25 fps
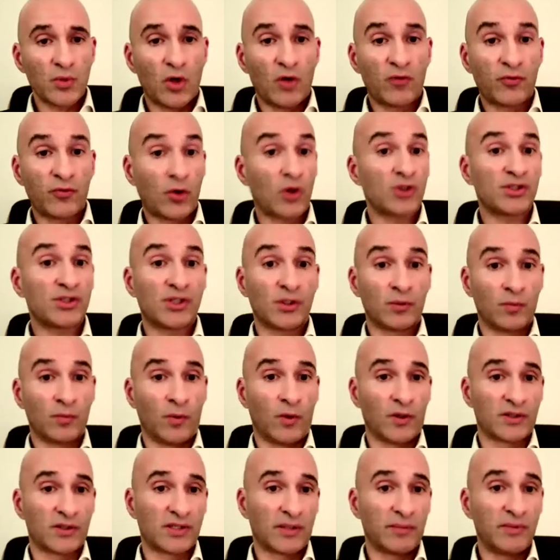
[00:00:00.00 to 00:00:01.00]
Of course it
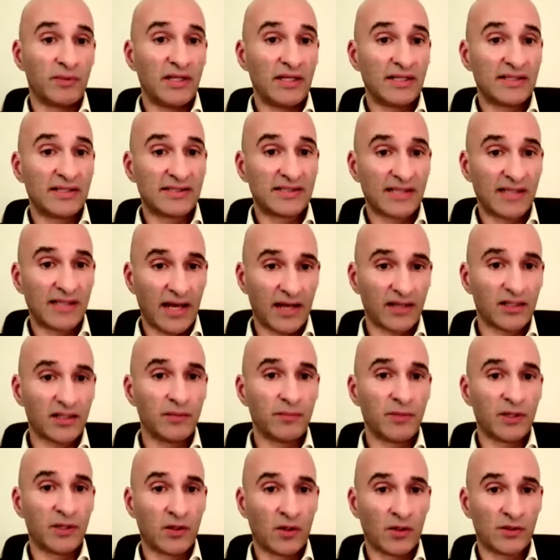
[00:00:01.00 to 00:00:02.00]
was. I mean,
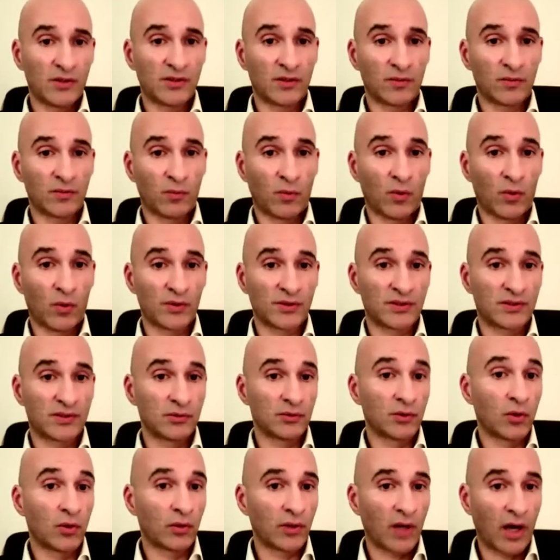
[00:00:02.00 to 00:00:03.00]
exactly because it
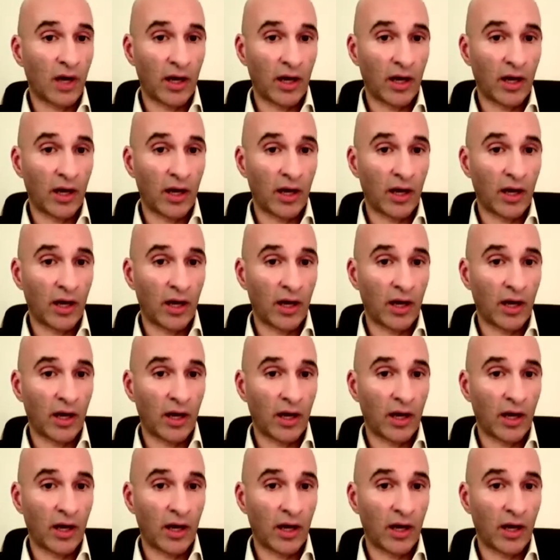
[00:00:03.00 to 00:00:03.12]
was non